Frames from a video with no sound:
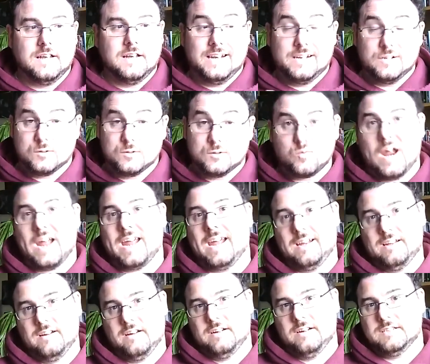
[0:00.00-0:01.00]
it is
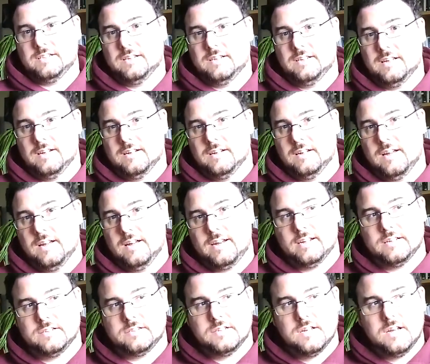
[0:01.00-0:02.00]
recognized, until it
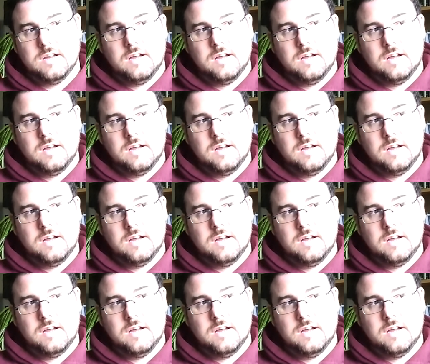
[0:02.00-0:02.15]
is